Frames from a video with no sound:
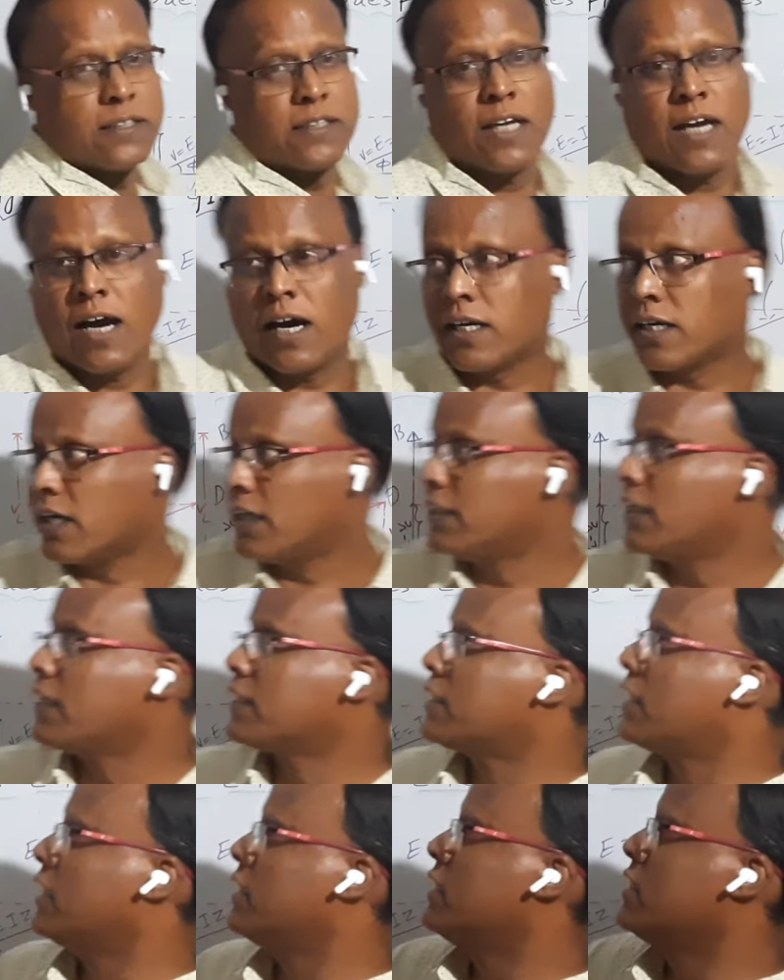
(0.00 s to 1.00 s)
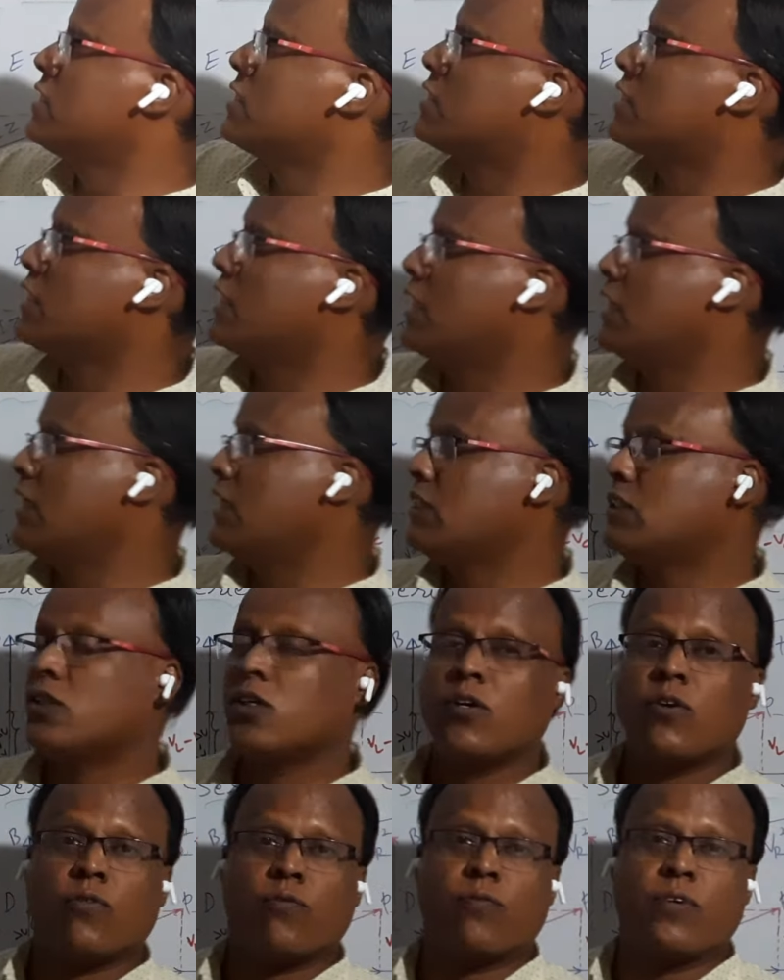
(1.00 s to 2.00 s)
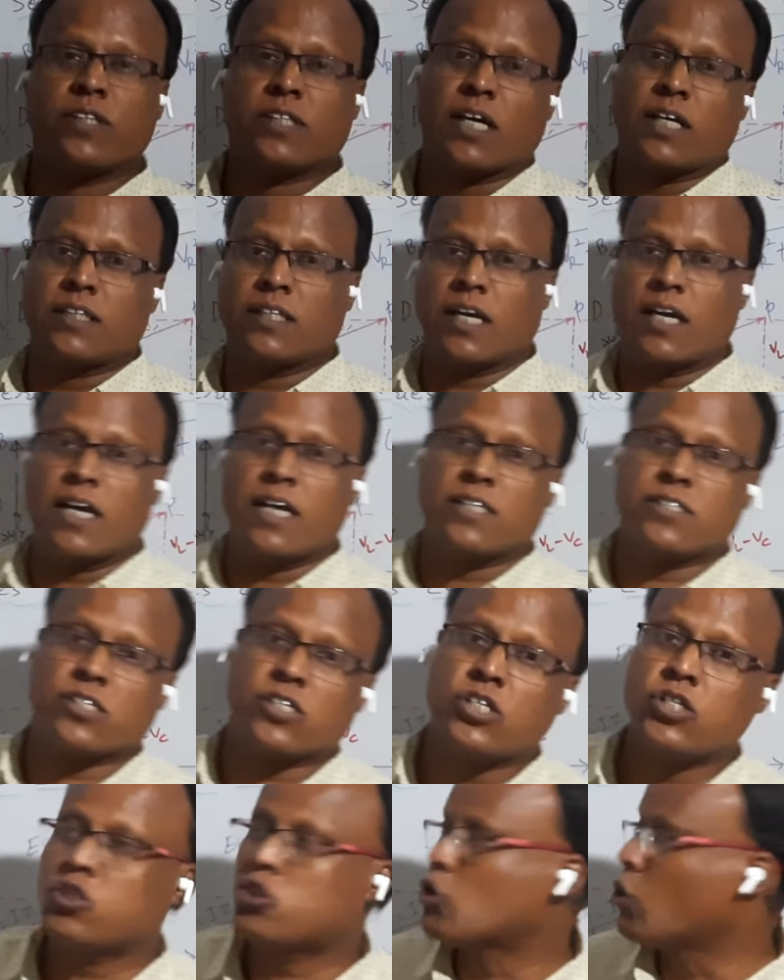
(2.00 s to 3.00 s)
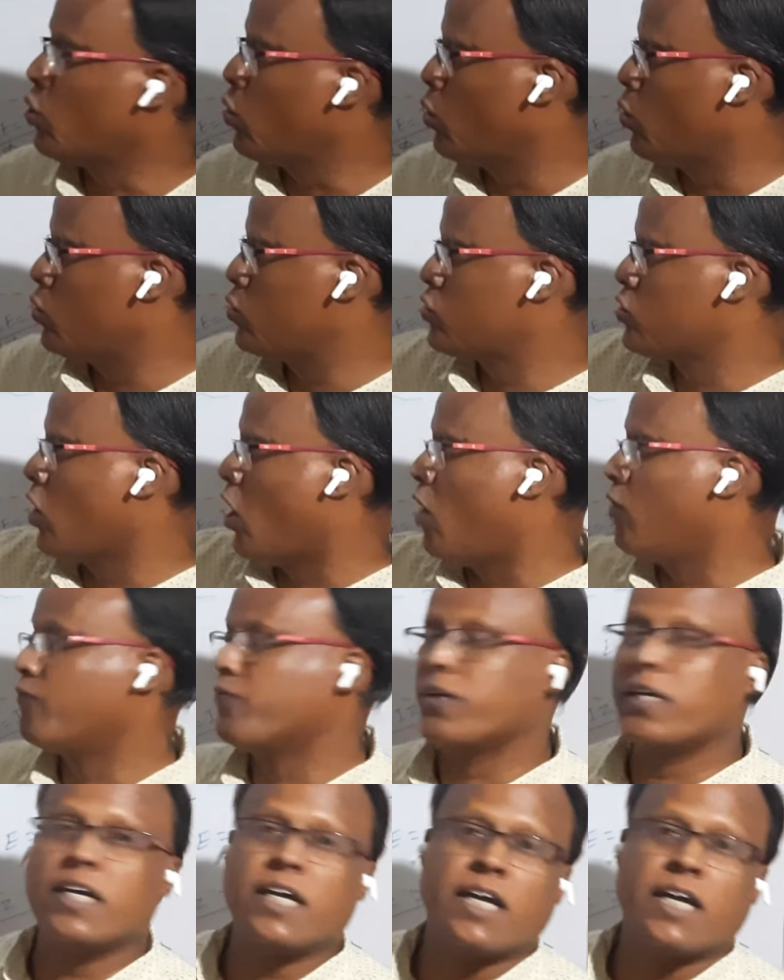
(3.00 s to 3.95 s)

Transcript: They are connected in series with an AC source of